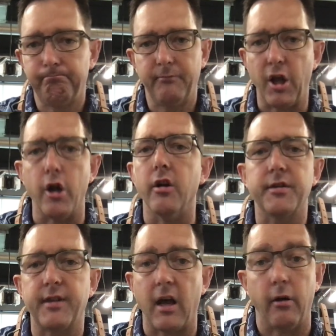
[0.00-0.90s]

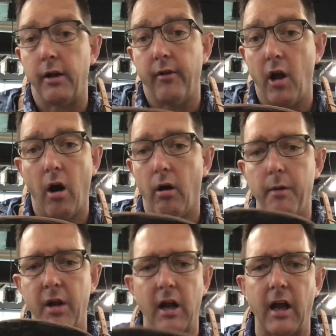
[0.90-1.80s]
years, I don't even know. I
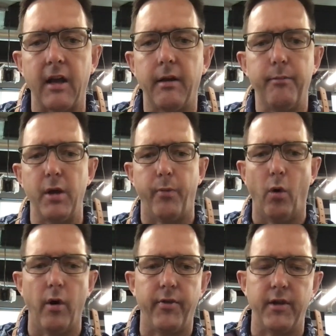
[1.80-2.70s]
mean, I got people
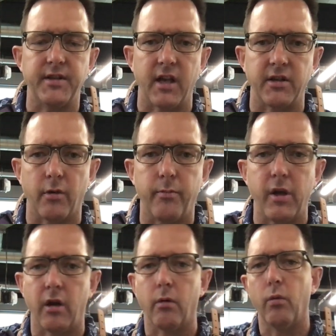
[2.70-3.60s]
with these things are
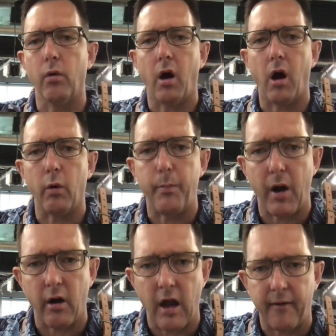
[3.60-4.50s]
being
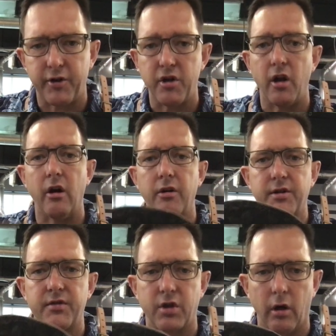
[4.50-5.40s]
repaired after years
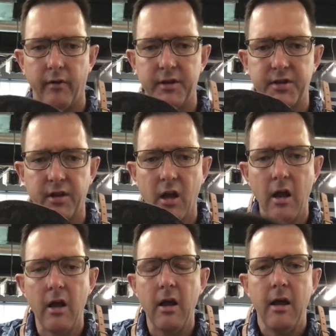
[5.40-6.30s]
of service.
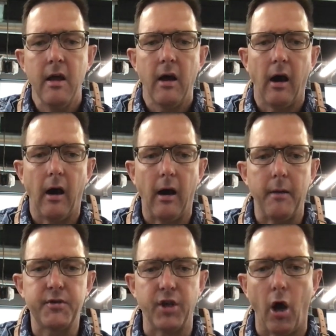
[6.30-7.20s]

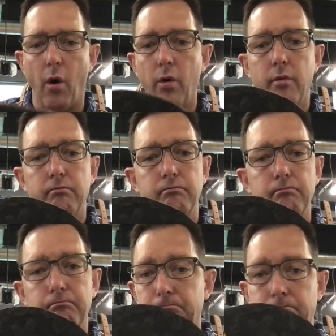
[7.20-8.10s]
So
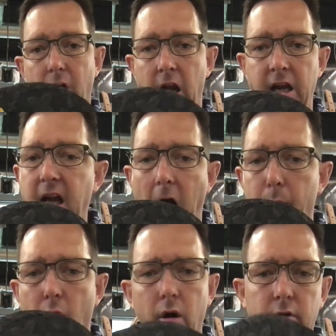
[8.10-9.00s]
any
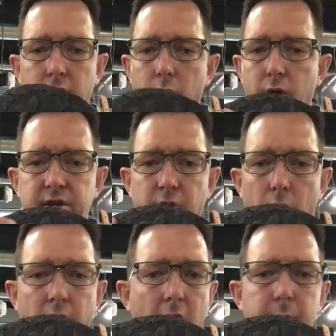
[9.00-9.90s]
cobbler can
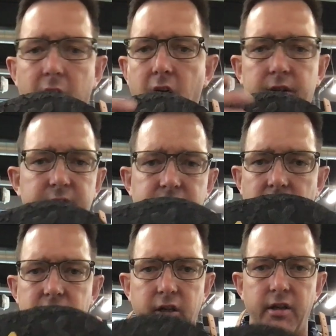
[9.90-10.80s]
resole them. They cut the
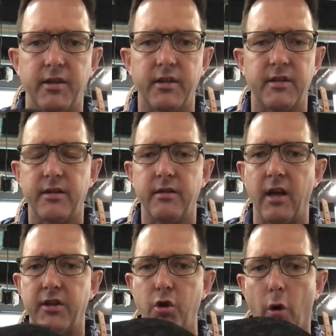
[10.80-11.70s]
stitches.
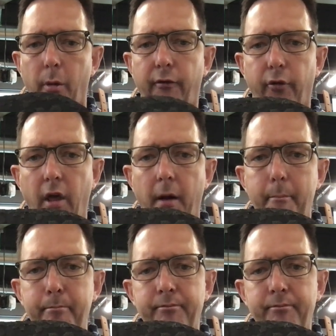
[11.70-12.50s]
That's normal for them.